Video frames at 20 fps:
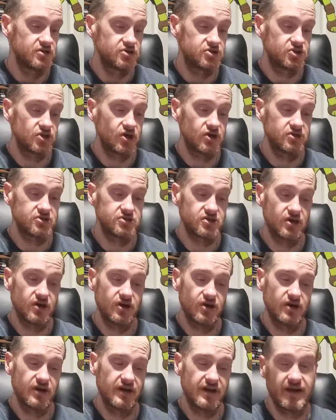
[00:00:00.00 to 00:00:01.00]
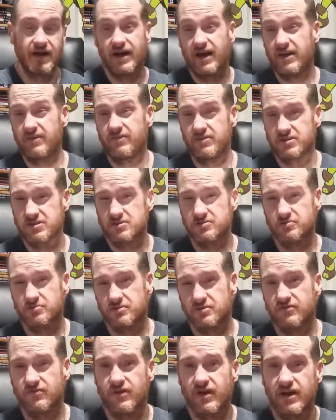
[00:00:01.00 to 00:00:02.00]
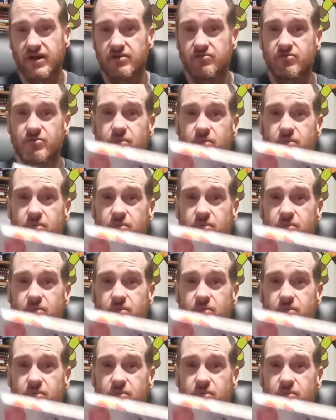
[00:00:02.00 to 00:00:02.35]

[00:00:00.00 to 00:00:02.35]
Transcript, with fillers: Charizard, and Ivysaur, if I can